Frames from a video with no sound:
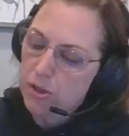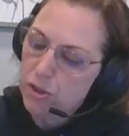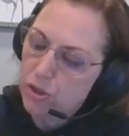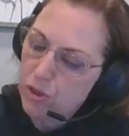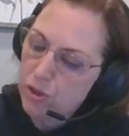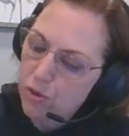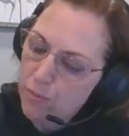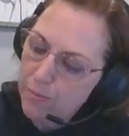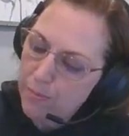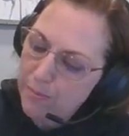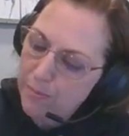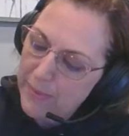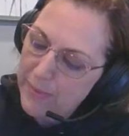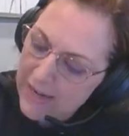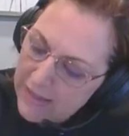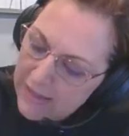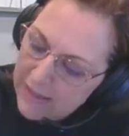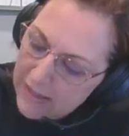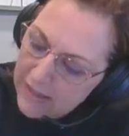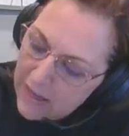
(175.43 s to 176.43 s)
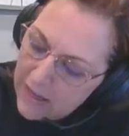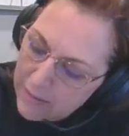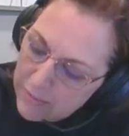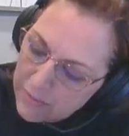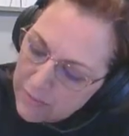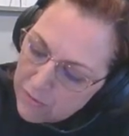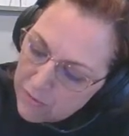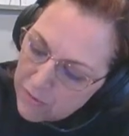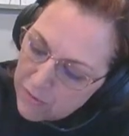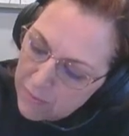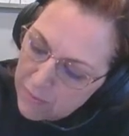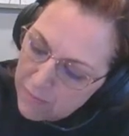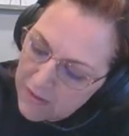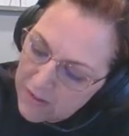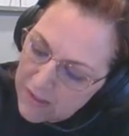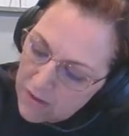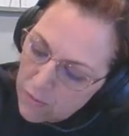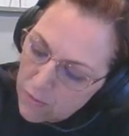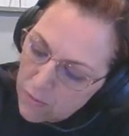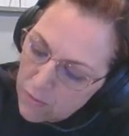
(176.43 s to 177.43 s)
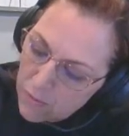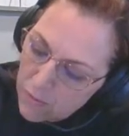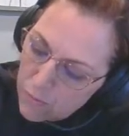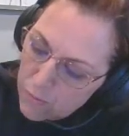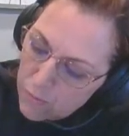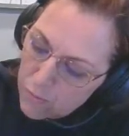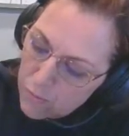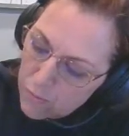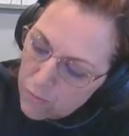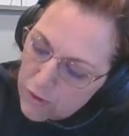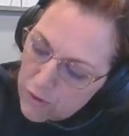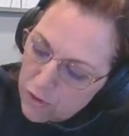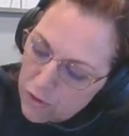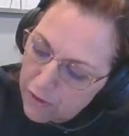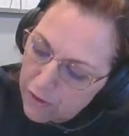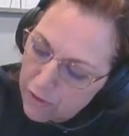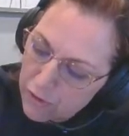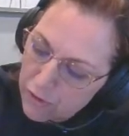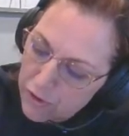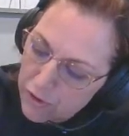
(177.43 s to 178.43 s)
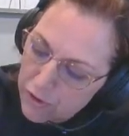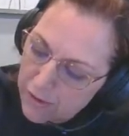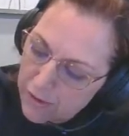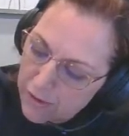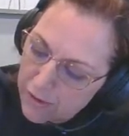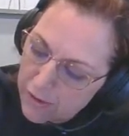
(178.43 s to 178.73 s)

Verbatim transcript: Domain comes from the original function.